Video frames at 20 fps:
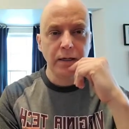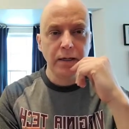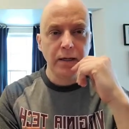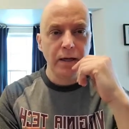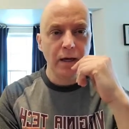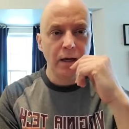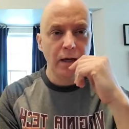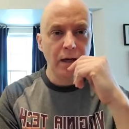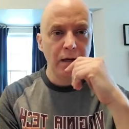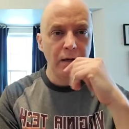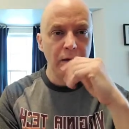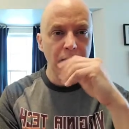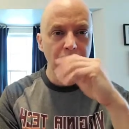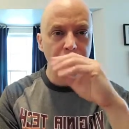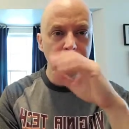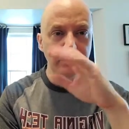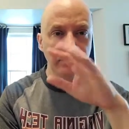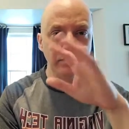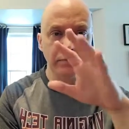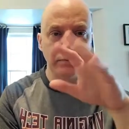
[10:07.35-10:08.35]

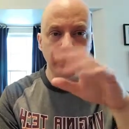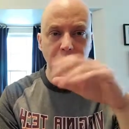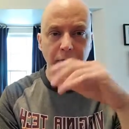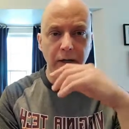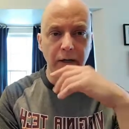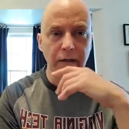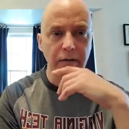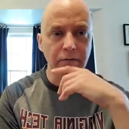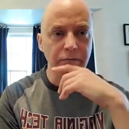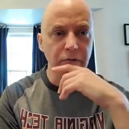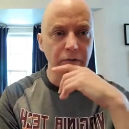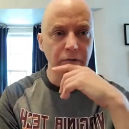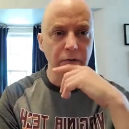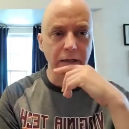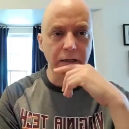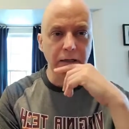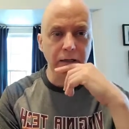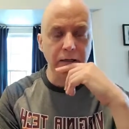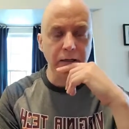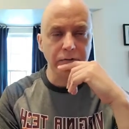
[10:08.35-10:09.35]
But if you're
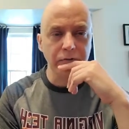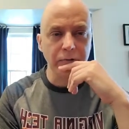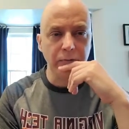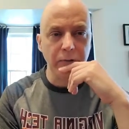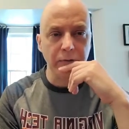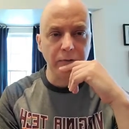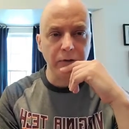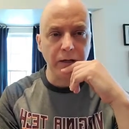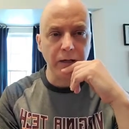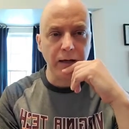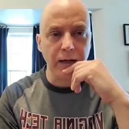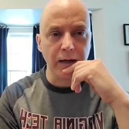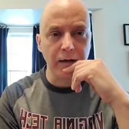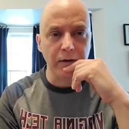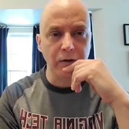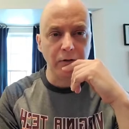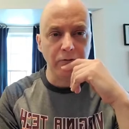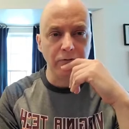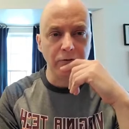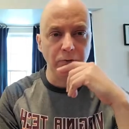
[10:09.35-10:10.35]
lucky enough to be able to get out,
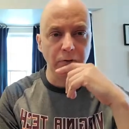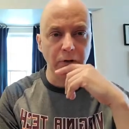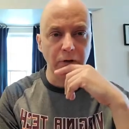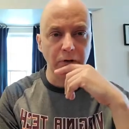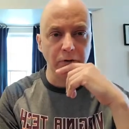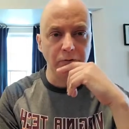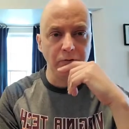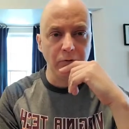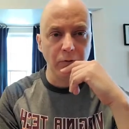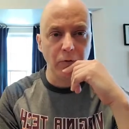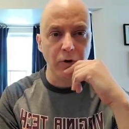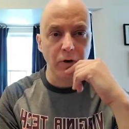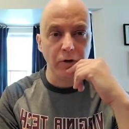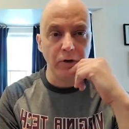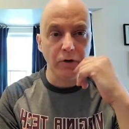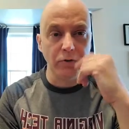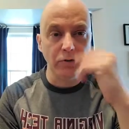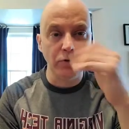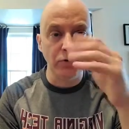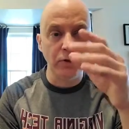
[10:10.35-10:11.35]
go for a run, go for a walk,
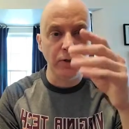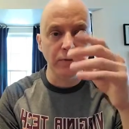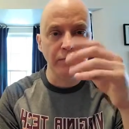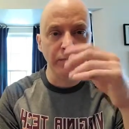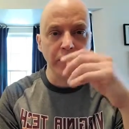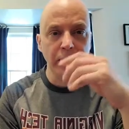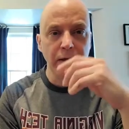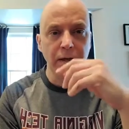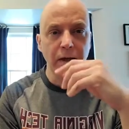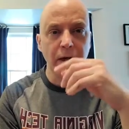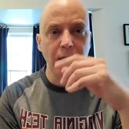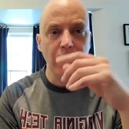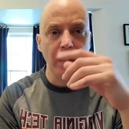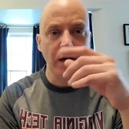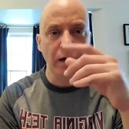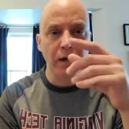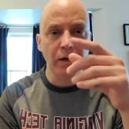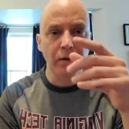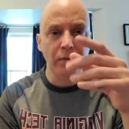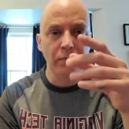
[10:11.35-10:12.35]
go do it.
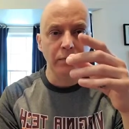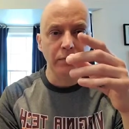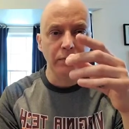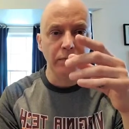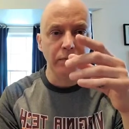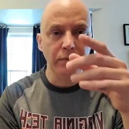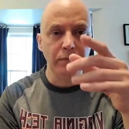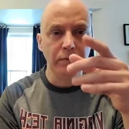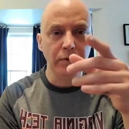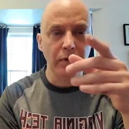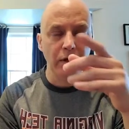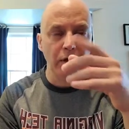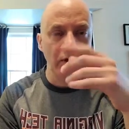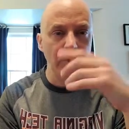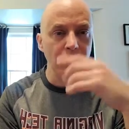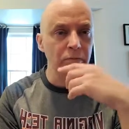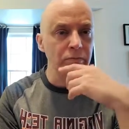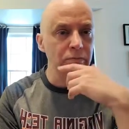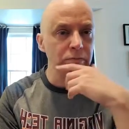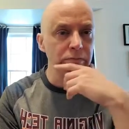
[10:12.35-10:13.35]
You
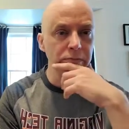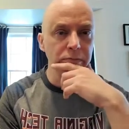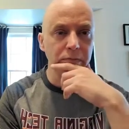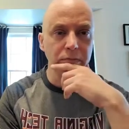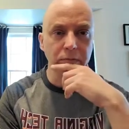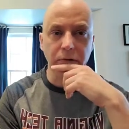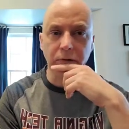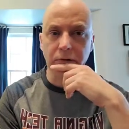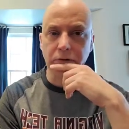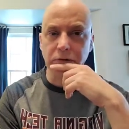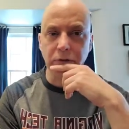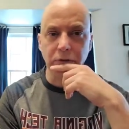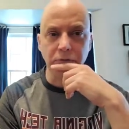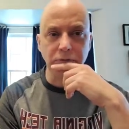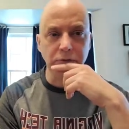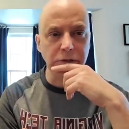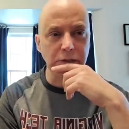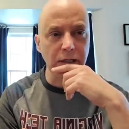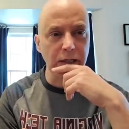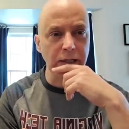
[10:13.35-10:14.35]
know, and so
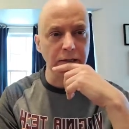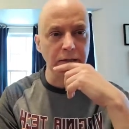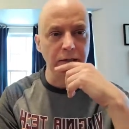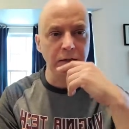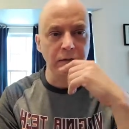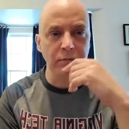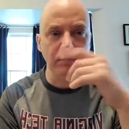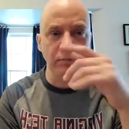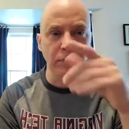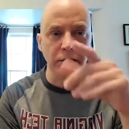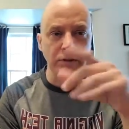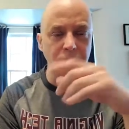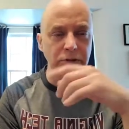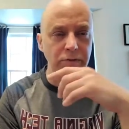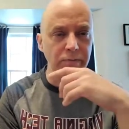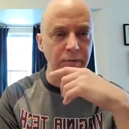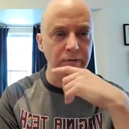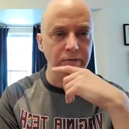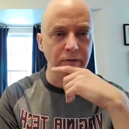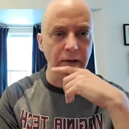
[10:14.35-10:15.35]
just hang in there. Message
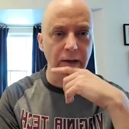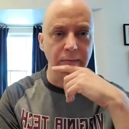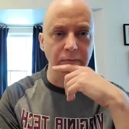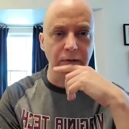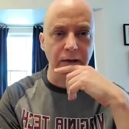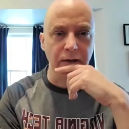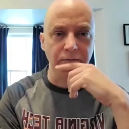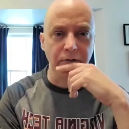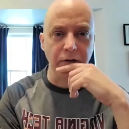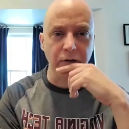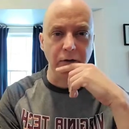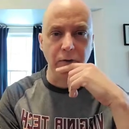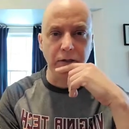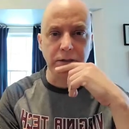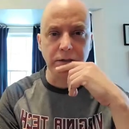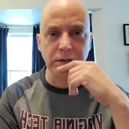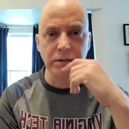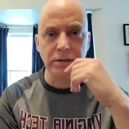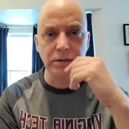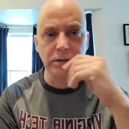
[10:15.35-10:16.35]
me if you happen to have any
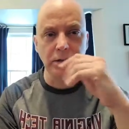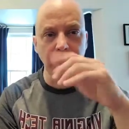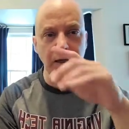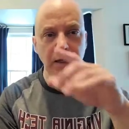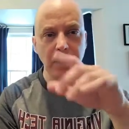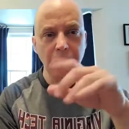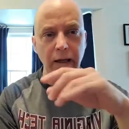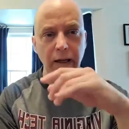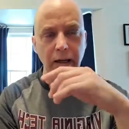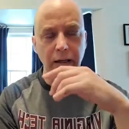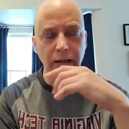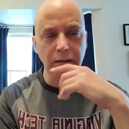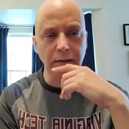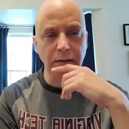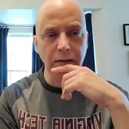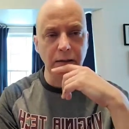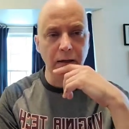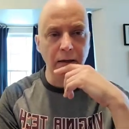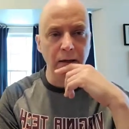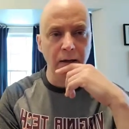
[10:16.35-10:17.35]
questions. And
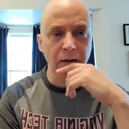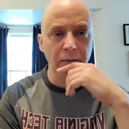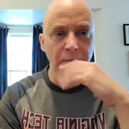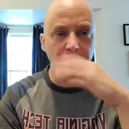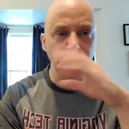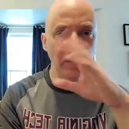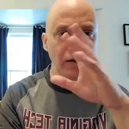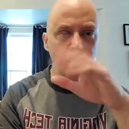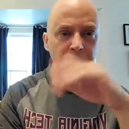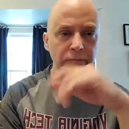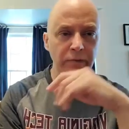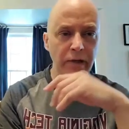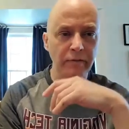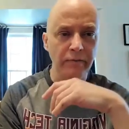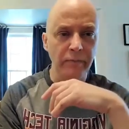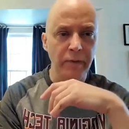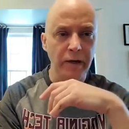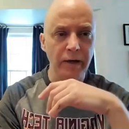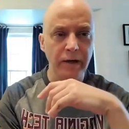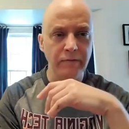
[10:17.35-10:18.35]
y'all,
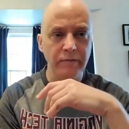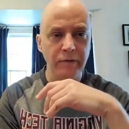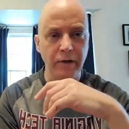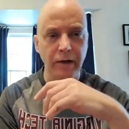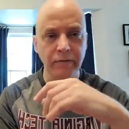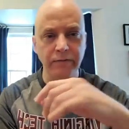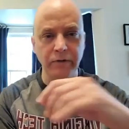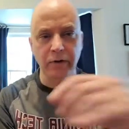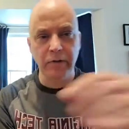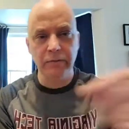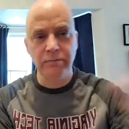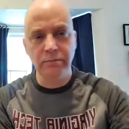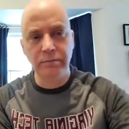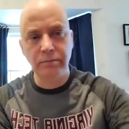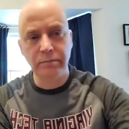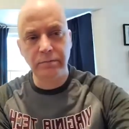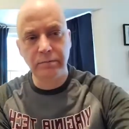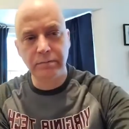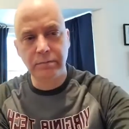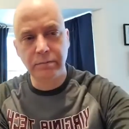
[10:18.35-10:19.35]
everybody have a good afternoon.
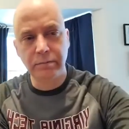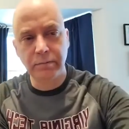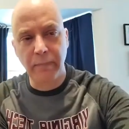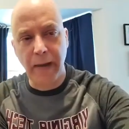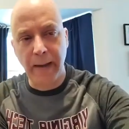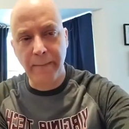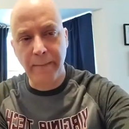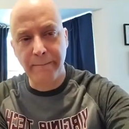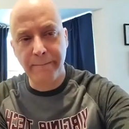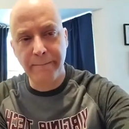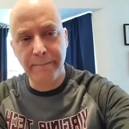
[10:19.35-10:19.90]
Bye.